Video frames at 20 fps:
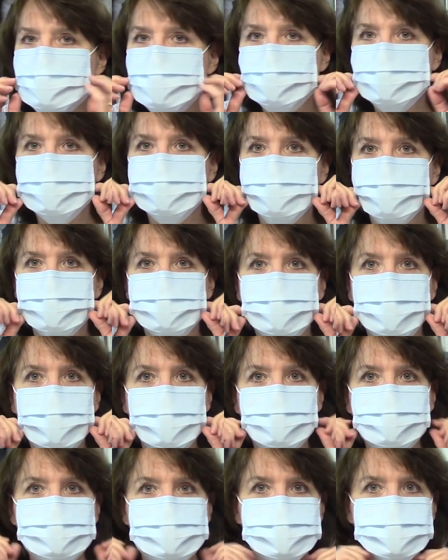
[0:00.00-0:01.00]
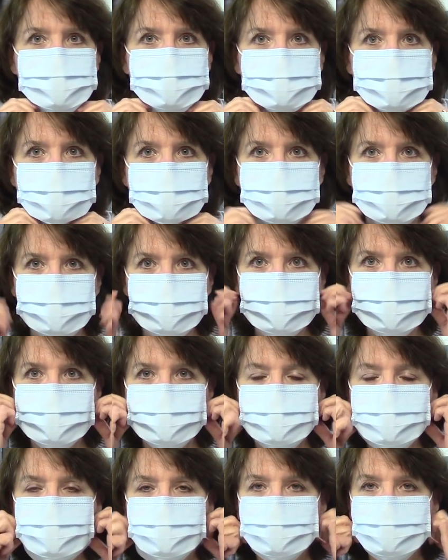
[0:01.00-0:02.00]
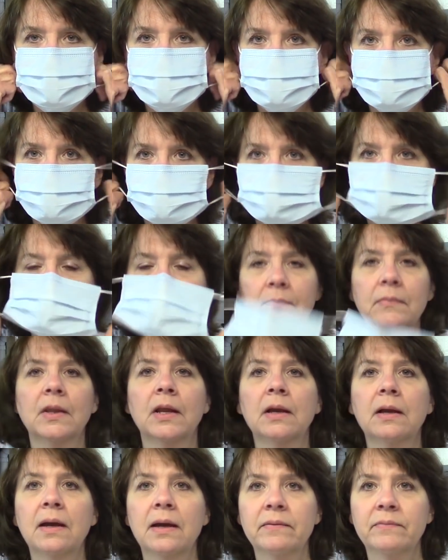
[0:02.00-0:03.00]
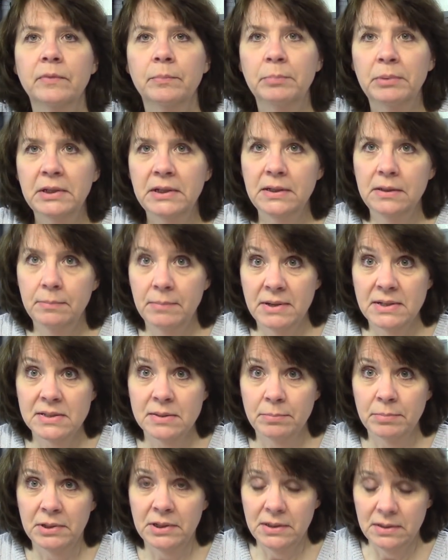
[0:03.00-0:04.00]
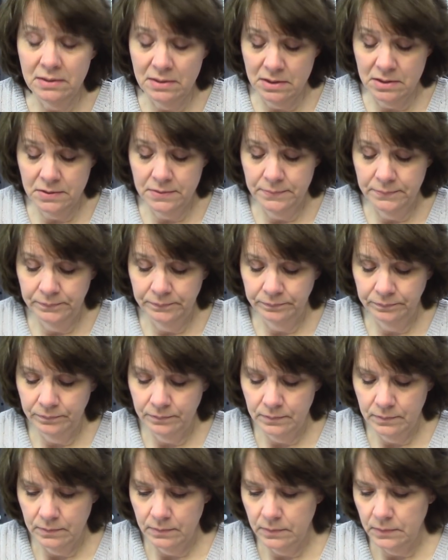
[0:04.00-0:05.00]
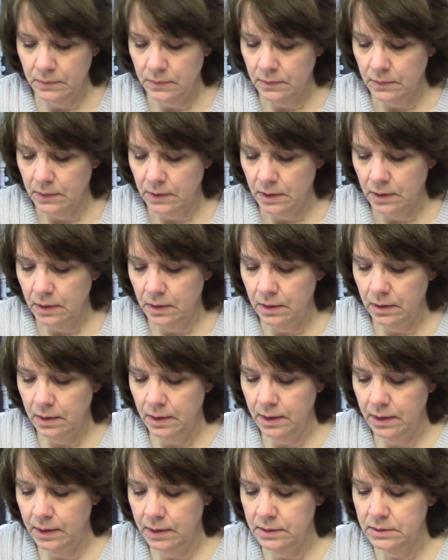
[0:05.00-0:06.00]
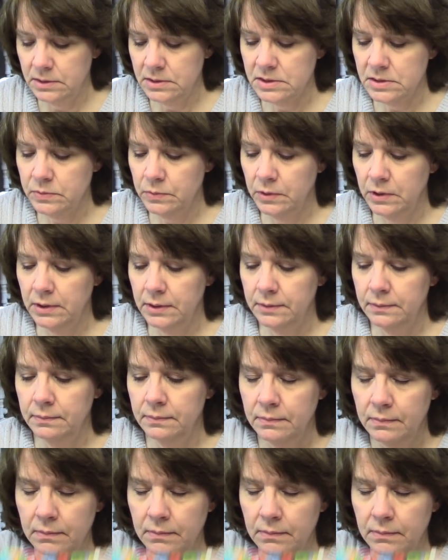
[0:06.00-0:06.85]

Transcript: not really a gap, it's a pleat, kind of a pleat, it makes a pleat there. And this one,